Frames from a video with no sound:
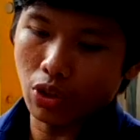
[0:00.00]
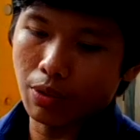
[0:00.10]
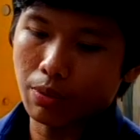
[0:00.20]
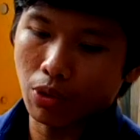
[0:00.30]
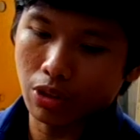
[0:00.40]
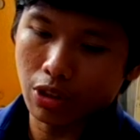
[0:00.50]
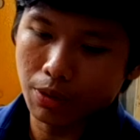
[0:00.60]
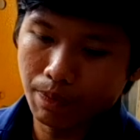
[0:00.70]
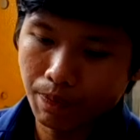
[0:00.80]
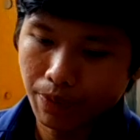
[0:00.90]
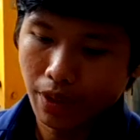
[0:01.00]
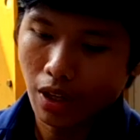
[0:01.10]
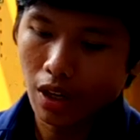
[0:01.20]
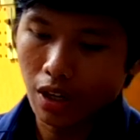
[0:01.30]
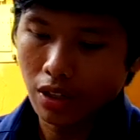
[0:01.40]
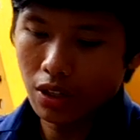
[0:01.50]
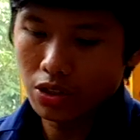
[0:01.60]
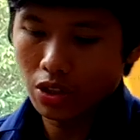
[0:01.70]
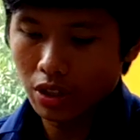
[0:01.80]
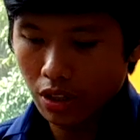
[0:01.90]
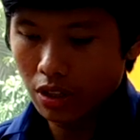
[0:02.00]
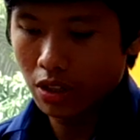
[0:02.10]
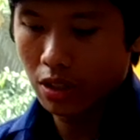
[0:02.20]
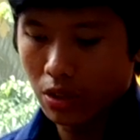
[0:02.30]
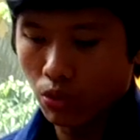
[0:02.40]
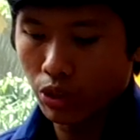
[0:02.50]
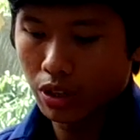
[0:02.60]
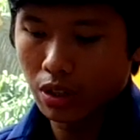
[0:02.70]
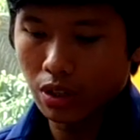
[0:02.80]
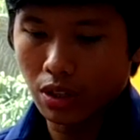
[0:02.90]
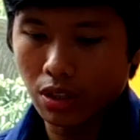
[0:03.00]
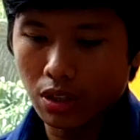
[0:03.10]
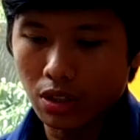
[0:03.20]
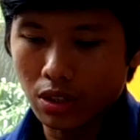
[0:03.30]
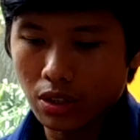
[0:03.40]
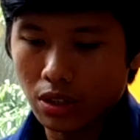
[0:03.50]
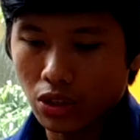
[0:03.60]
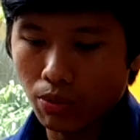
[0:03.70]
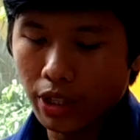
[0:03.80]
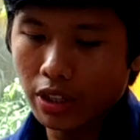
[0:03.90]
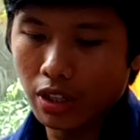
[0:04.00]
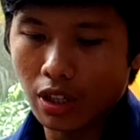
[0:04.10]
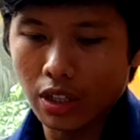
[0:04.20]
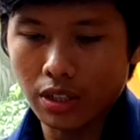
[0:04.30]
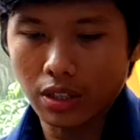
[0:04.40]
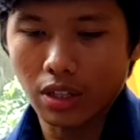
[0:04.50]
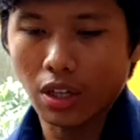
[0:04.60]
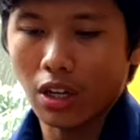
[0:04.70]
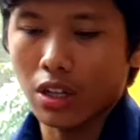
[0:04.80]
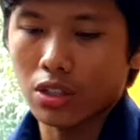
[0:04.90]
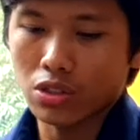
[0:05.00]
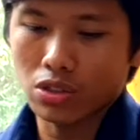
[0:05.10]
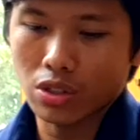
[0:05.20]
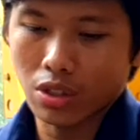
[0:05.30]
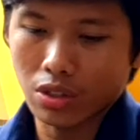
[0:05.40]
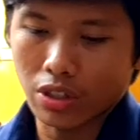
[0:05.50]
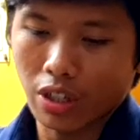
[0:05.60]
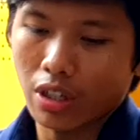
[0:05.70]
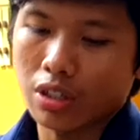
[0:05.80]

top and bottom and then secure with the pneumatic gun and drill